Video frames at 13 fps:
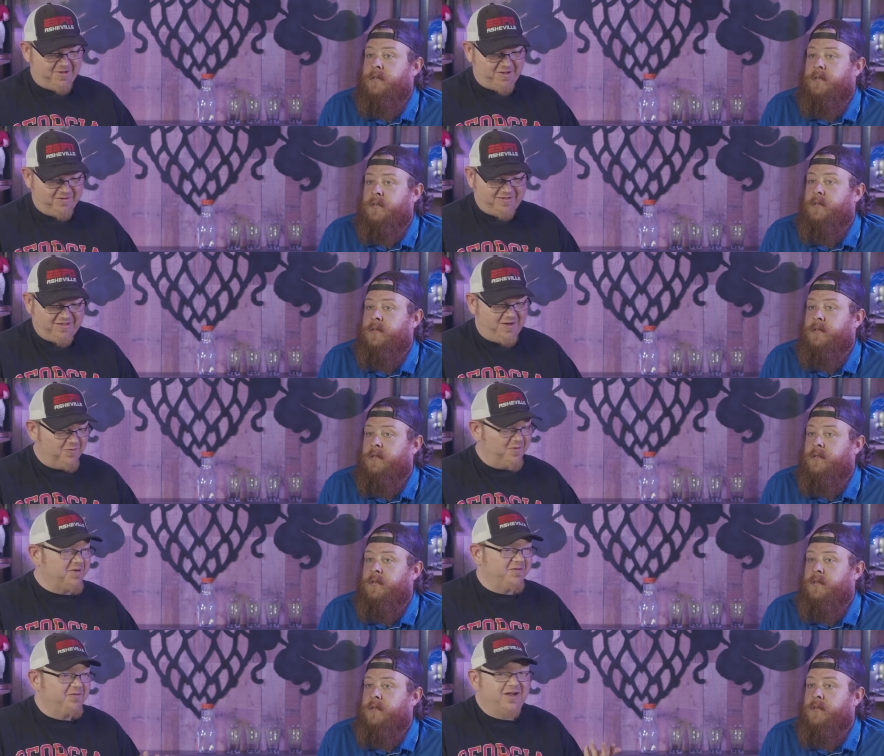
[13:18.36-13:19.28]
Speaker 1: mean, you can say
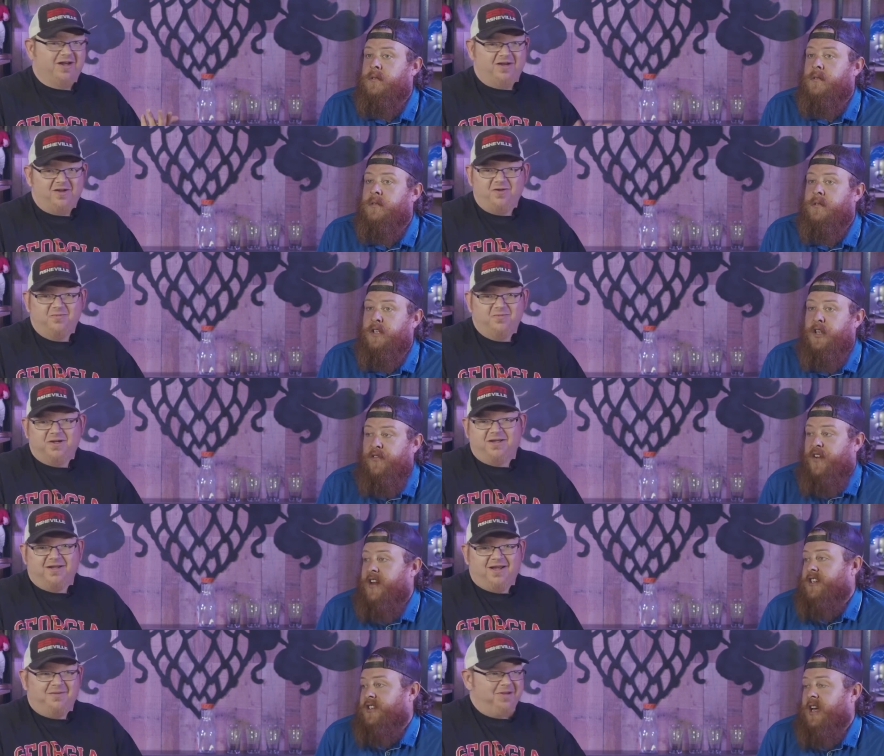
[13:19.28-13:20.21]
whoopie fucking do. You but,
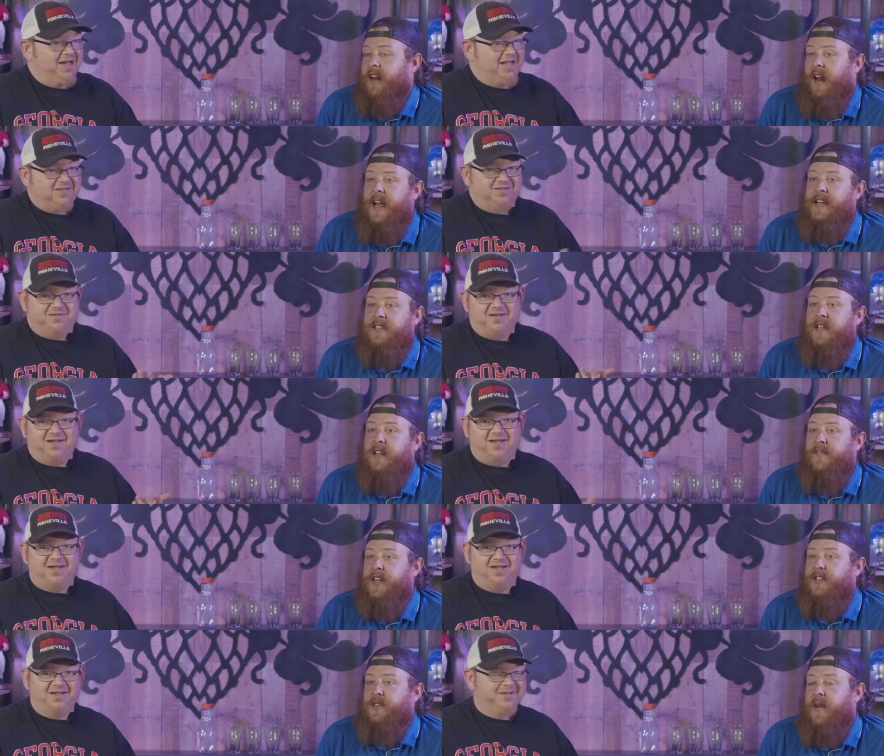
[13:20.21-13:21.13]
finished I mean, dead last in the
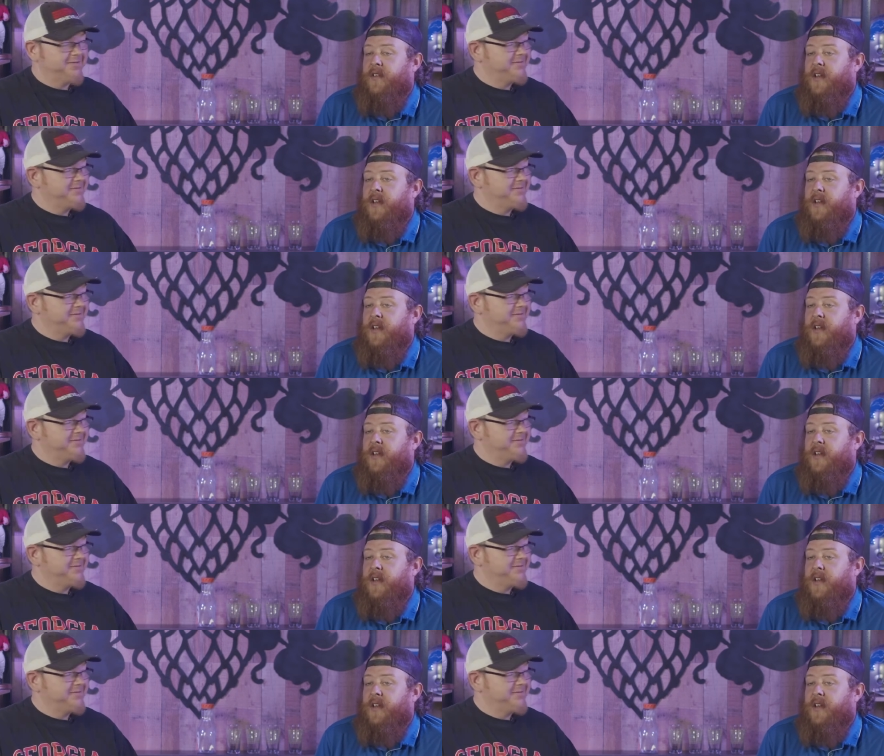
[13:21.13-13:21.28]
Speaker 2: division. You have